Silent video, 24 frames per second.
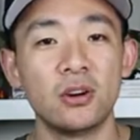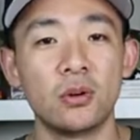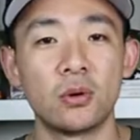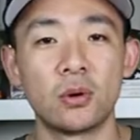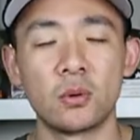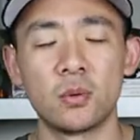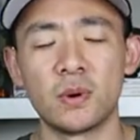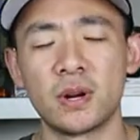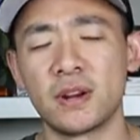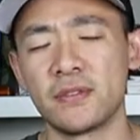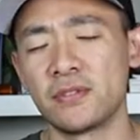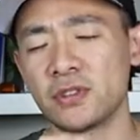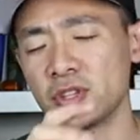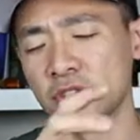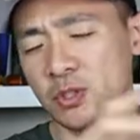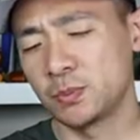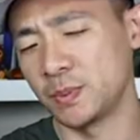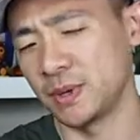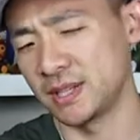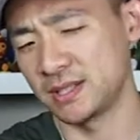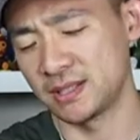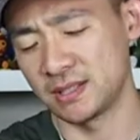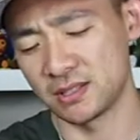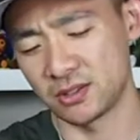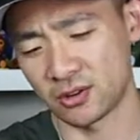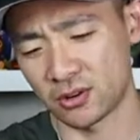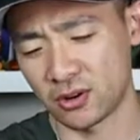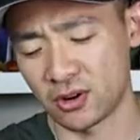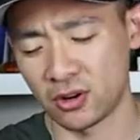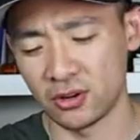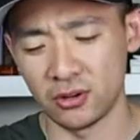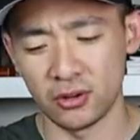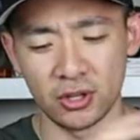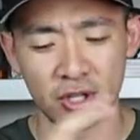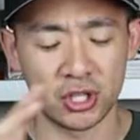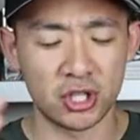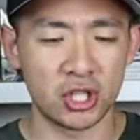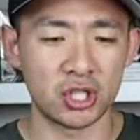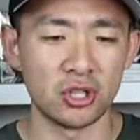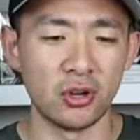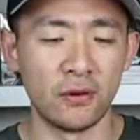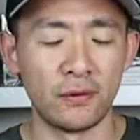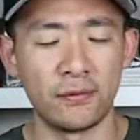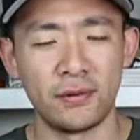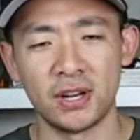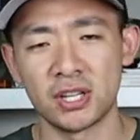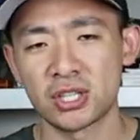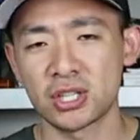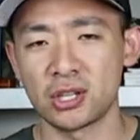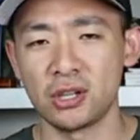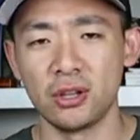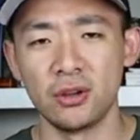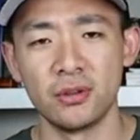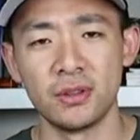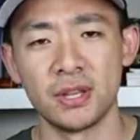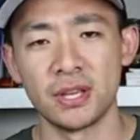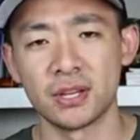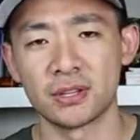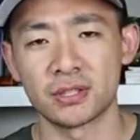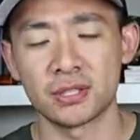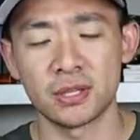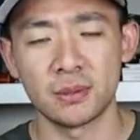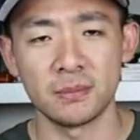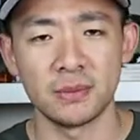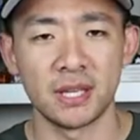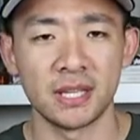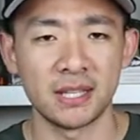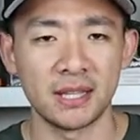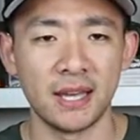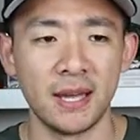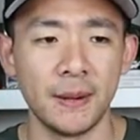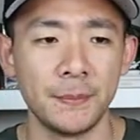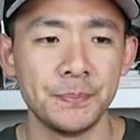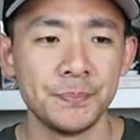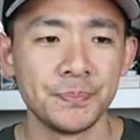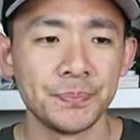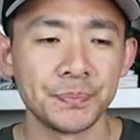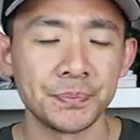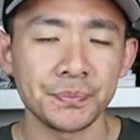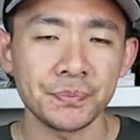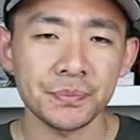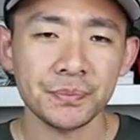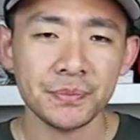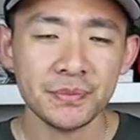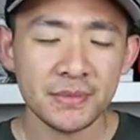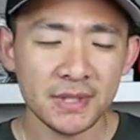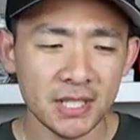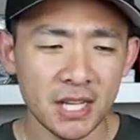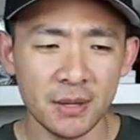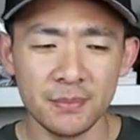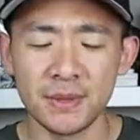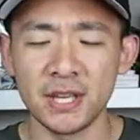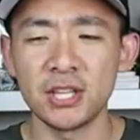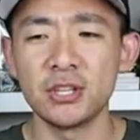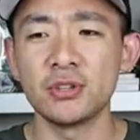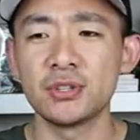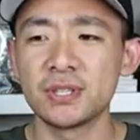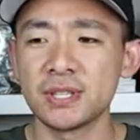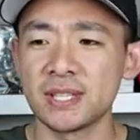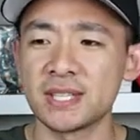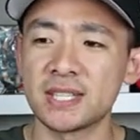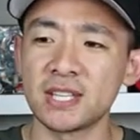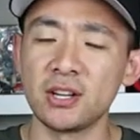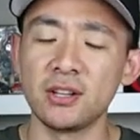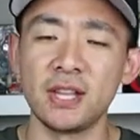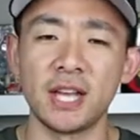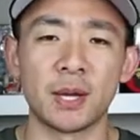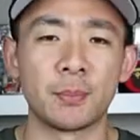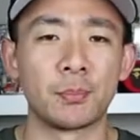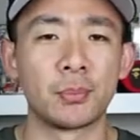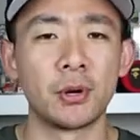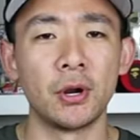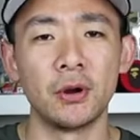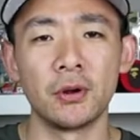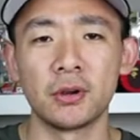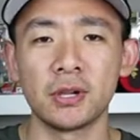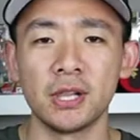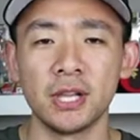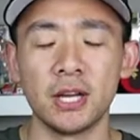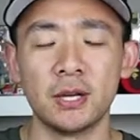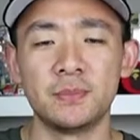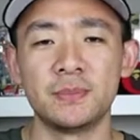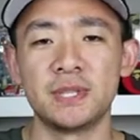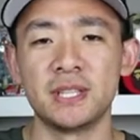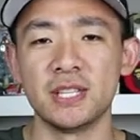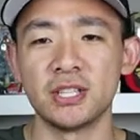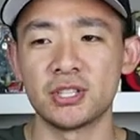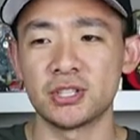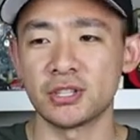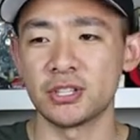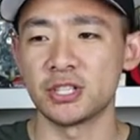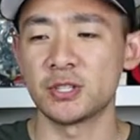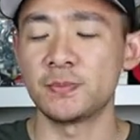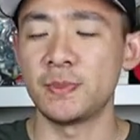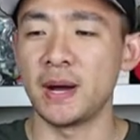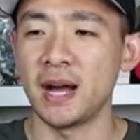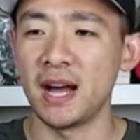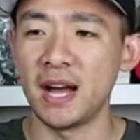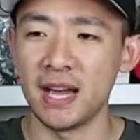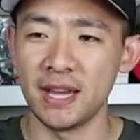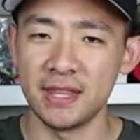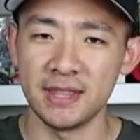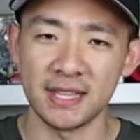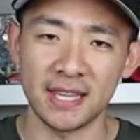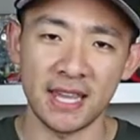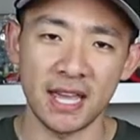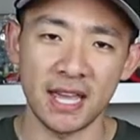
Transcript: or whatever those places are called, like So Fresh Clothing or something like that. Um, they usually sell like pro club t-shirts behind the